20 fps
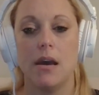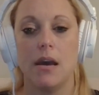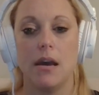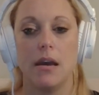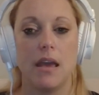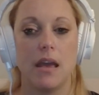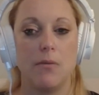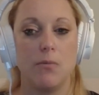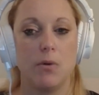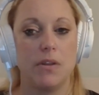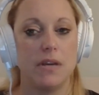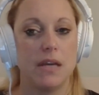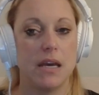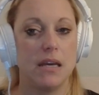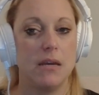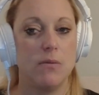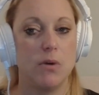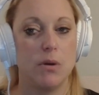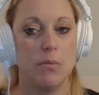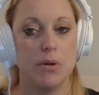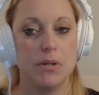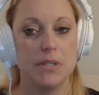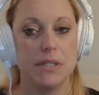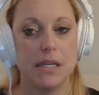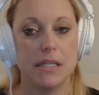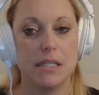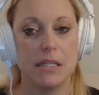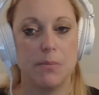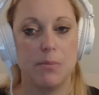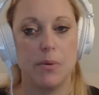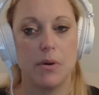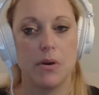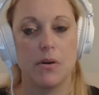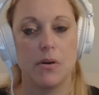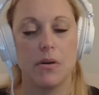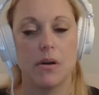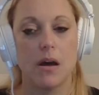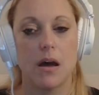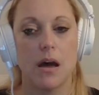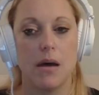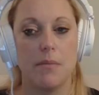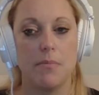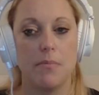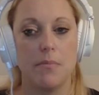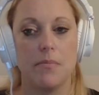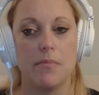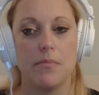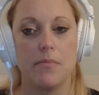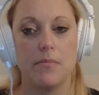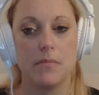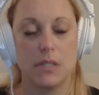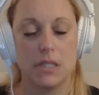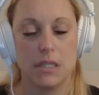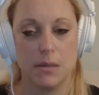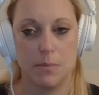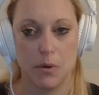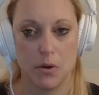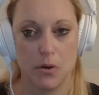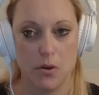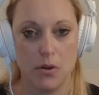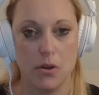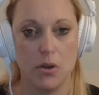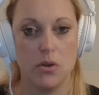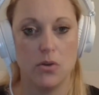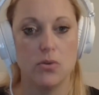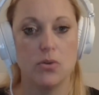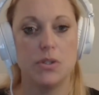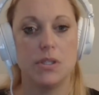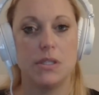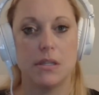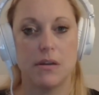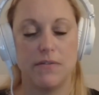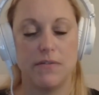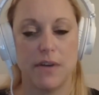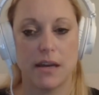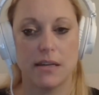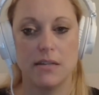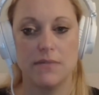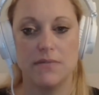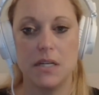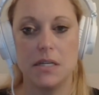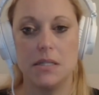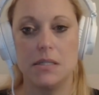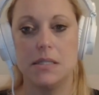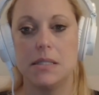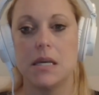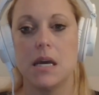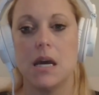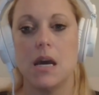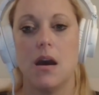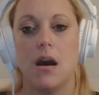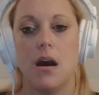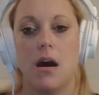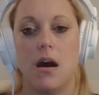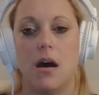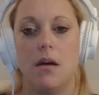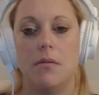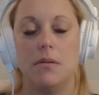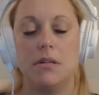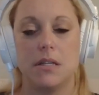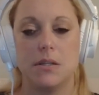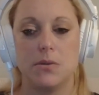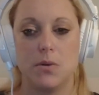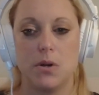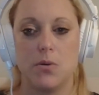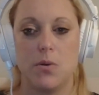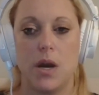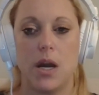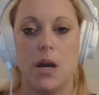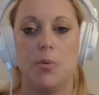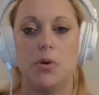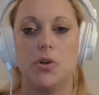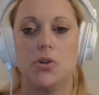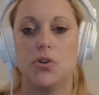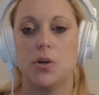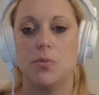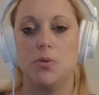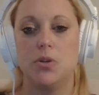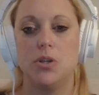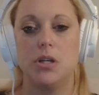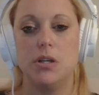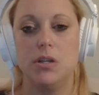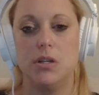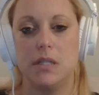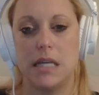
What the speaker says: Again, with 91% typical use effectiveness. It does require prescription.